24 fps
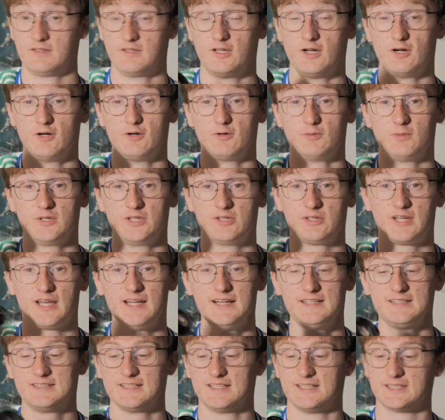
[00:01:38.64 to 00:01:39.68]
Though when you get
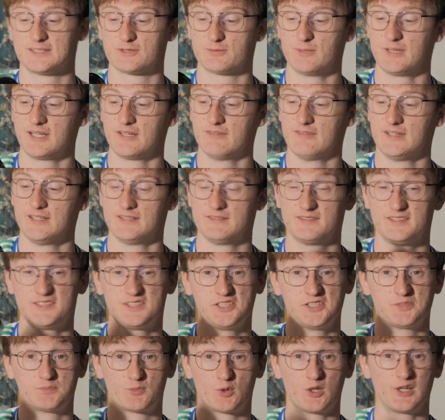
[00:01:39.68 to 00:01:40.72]
into the swing of it, this
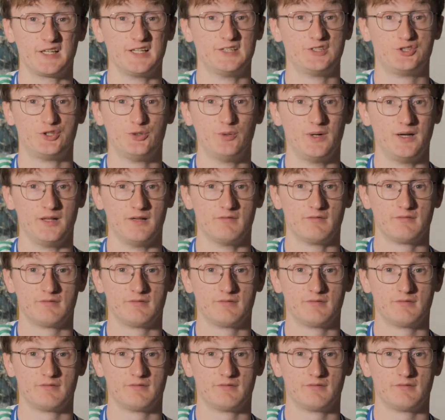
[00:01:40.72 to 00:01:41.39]
is pretty intuitive.